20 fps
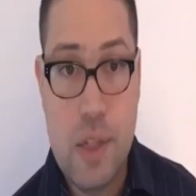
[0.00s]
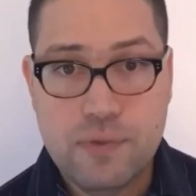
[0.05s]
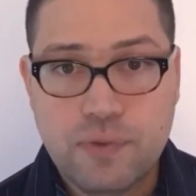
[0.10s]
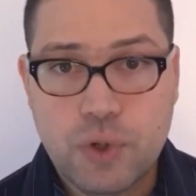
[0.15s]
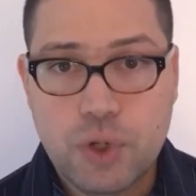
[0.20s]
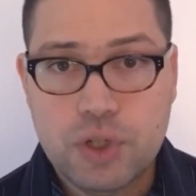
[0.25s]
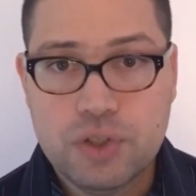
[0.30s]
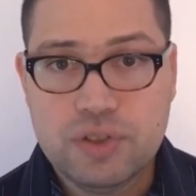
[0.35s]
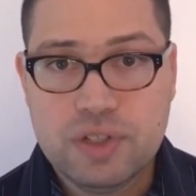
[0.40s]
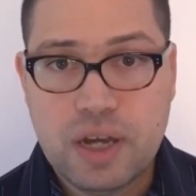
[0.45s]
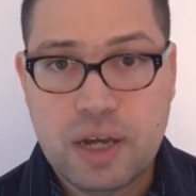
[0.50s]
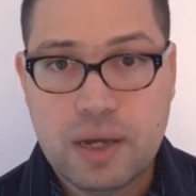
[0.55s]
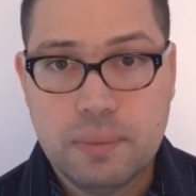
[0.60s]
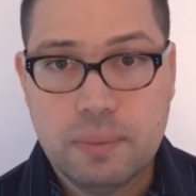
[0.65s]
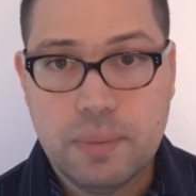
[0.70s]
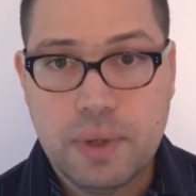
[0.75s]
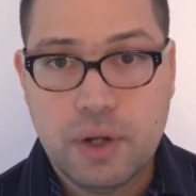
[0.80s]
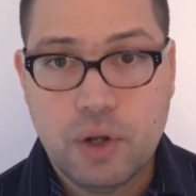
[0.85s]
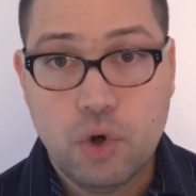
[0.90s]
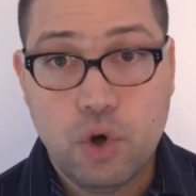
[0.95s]
Thanks for your
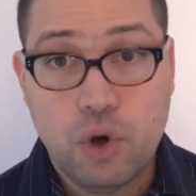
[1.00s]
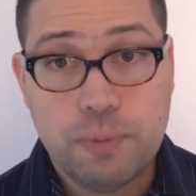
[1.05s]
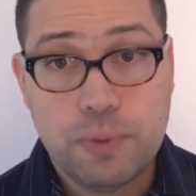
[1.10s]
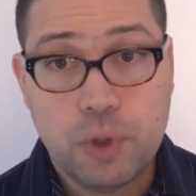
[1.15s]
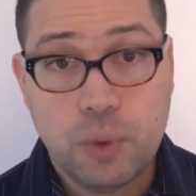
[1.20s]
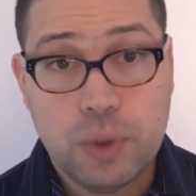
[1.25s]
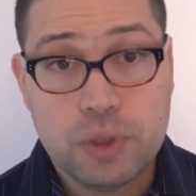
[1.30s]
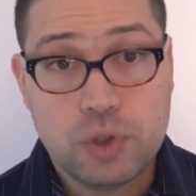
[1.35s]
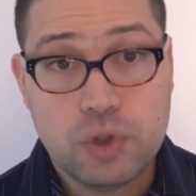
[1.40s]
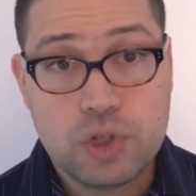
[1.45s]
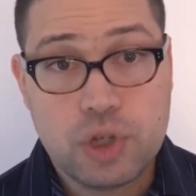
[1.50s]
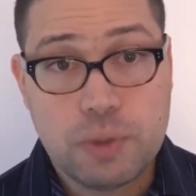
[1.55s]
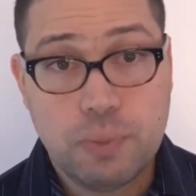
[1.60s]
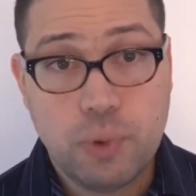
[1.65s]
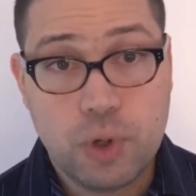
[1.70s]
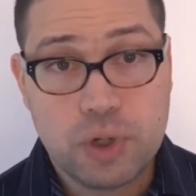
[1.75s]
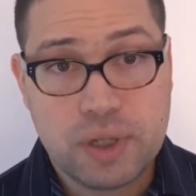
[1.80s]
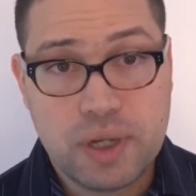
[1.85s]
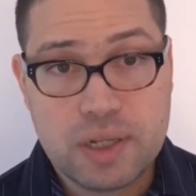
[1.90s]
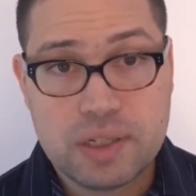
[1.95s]
time, and I hope you want to
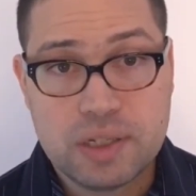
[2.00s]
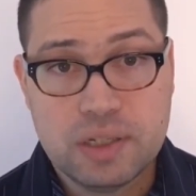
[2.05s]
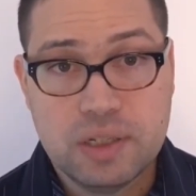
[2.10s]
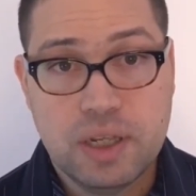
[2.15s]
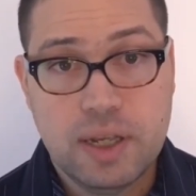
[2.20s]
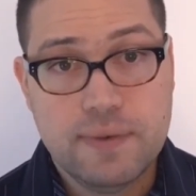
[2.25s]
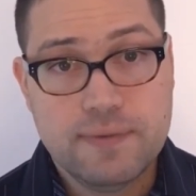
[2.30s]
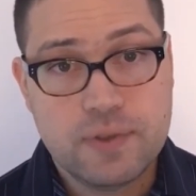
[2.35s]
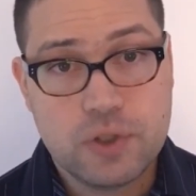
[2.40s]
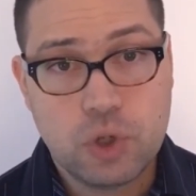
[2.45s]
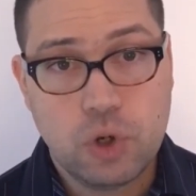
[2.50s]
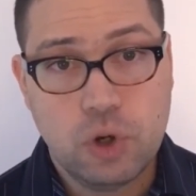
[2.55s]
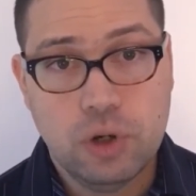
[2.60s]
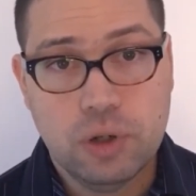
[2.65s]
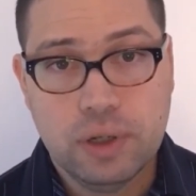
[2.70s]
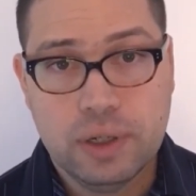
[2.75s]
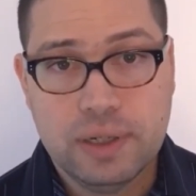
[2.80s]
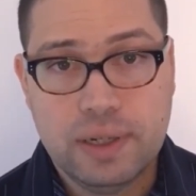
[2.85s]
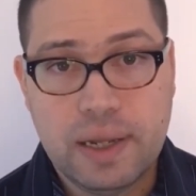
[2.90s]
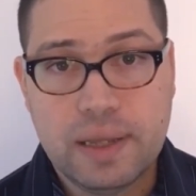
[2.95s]
support us. If
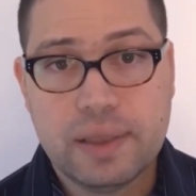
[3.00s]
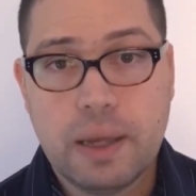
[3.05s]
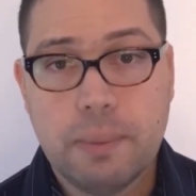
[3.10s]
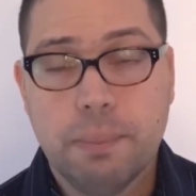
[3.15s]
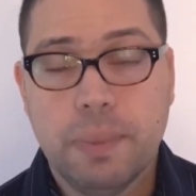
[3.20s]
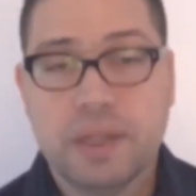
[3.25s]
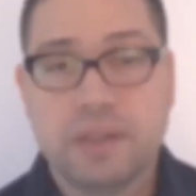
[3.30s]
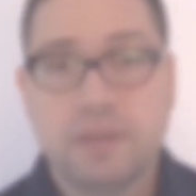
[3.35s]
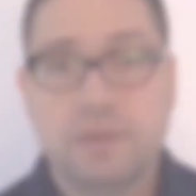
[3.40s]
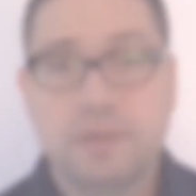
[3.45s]
so, click that